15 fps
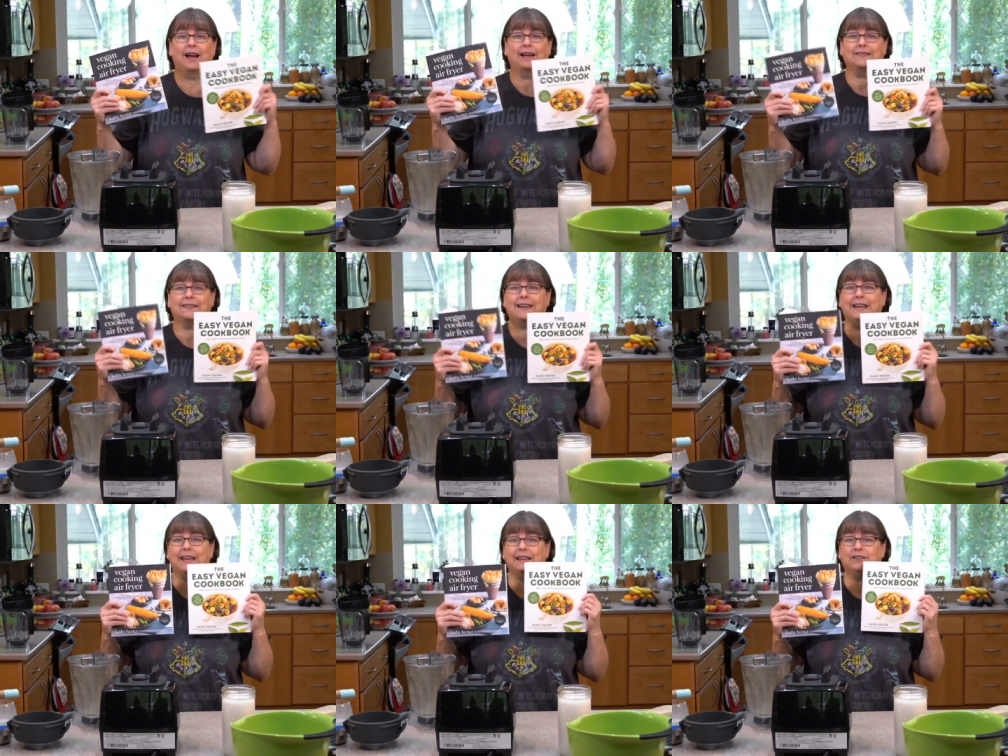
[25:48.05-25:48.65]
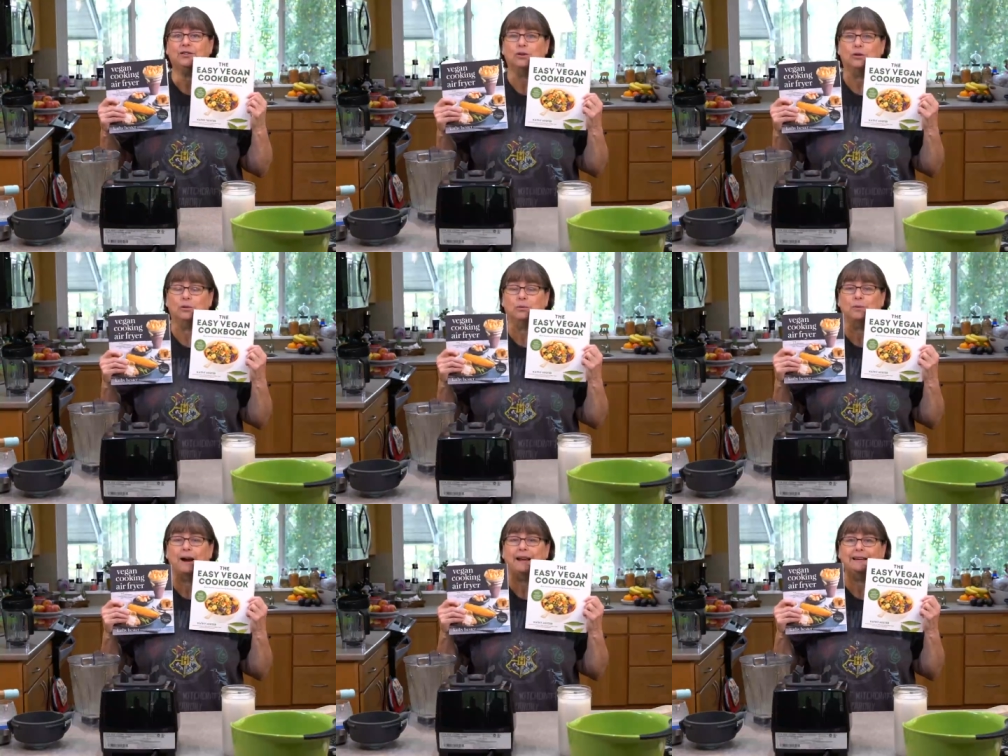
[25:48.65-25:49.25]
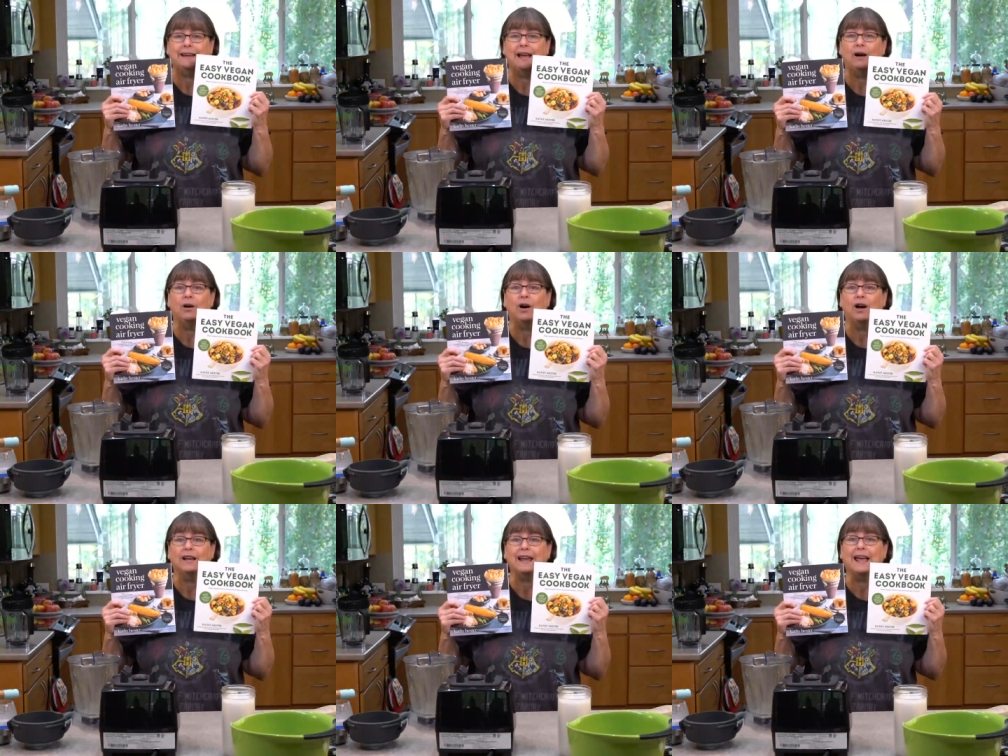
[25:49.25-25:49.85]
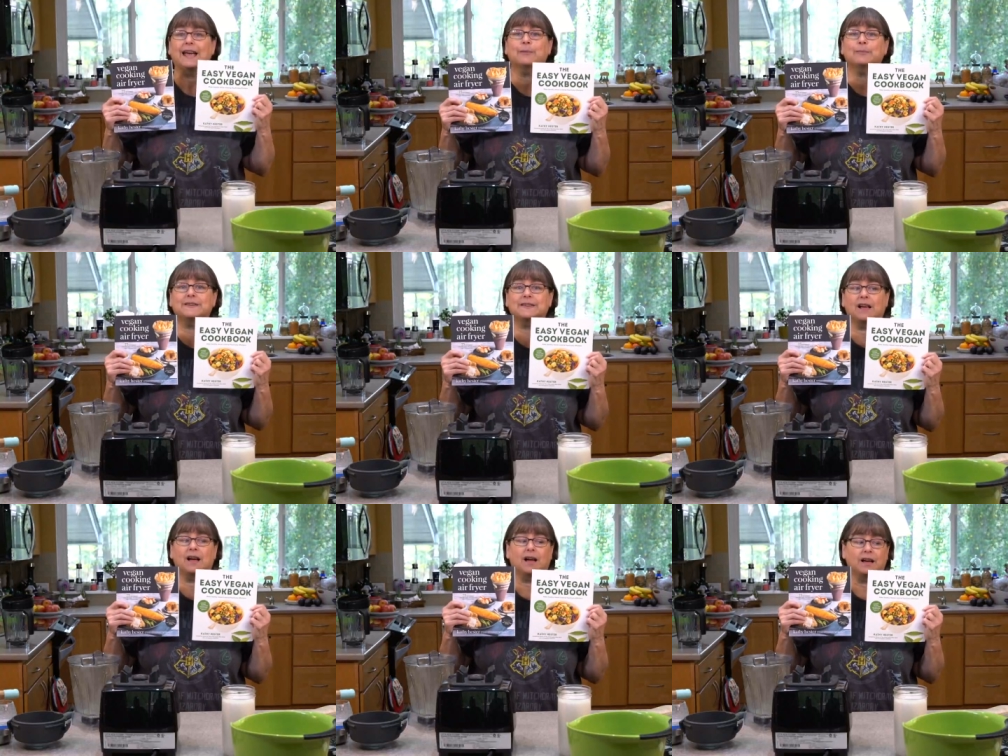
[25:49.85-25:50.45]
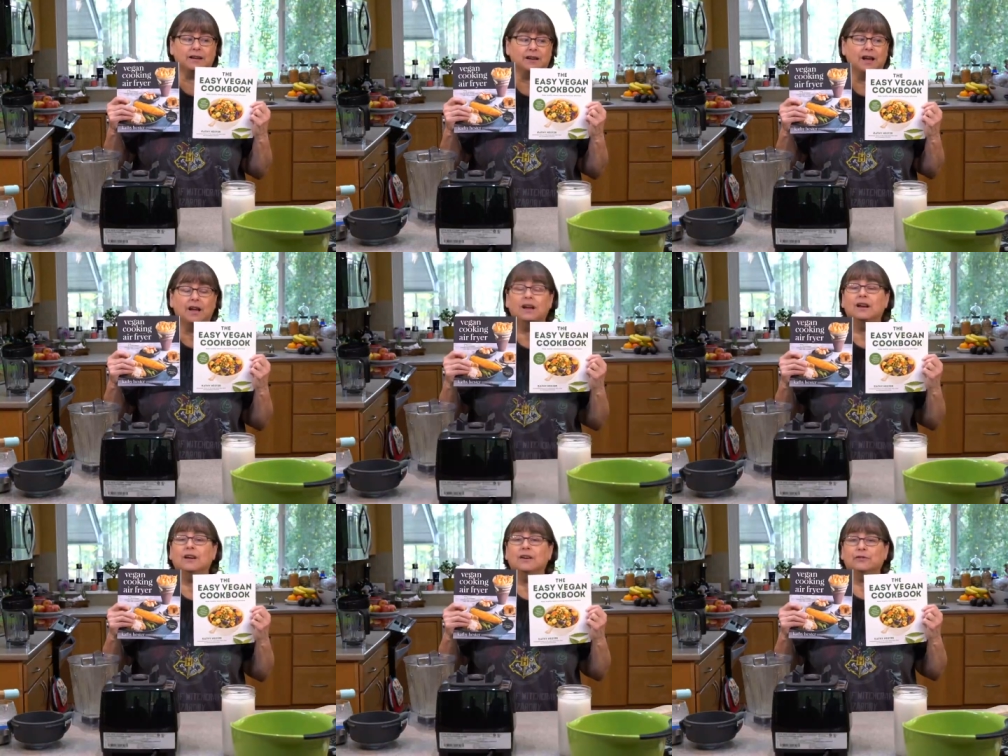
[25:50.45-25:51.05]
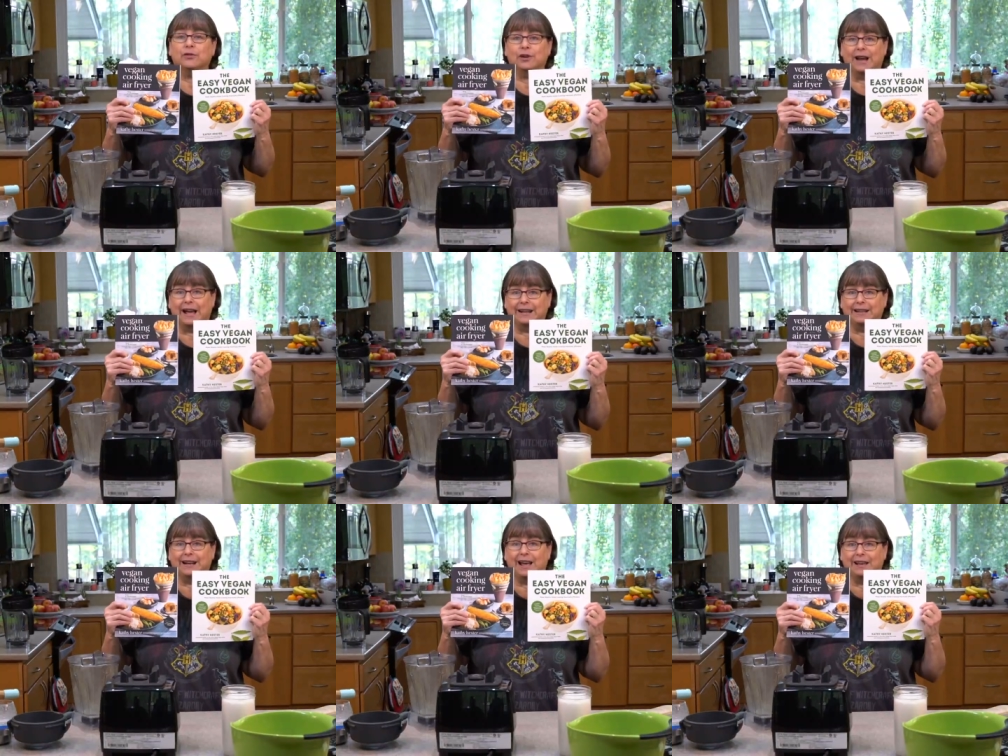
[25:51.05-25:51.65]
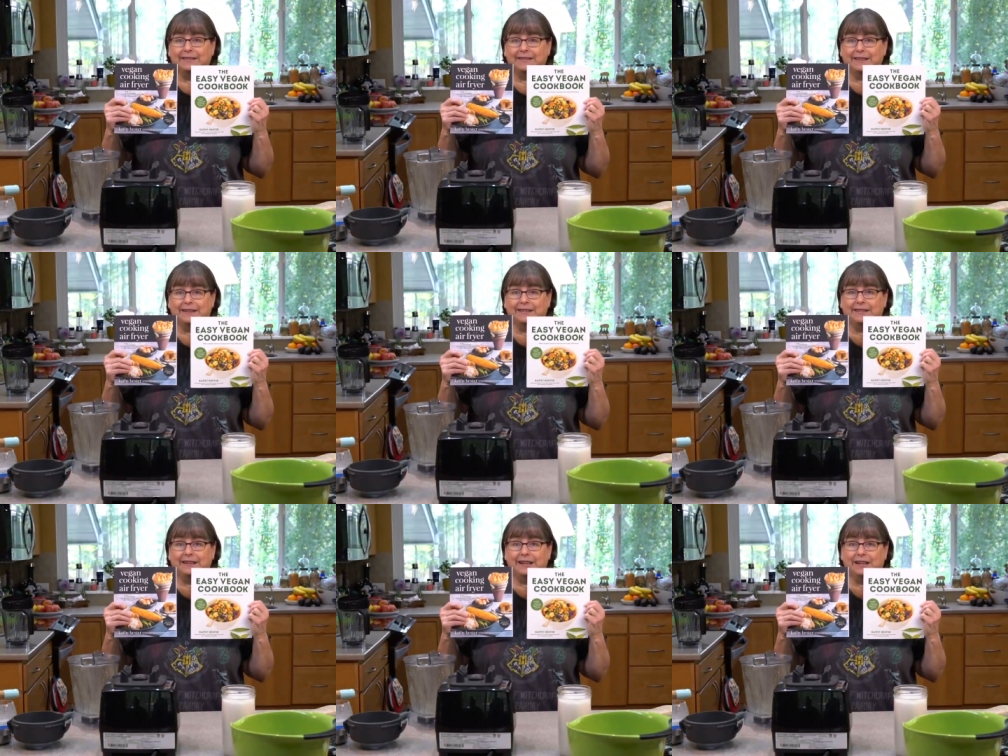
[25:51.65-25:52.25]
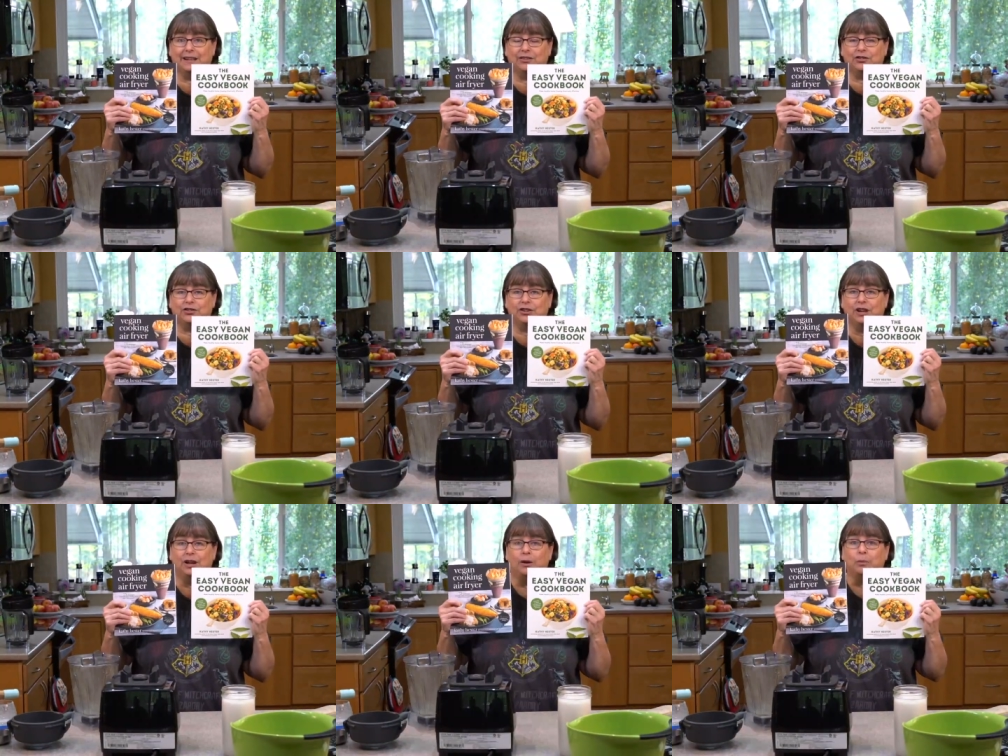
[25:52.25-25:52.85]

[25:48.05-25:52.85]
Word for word: as Kindle right now on Amazon for 99 cents each.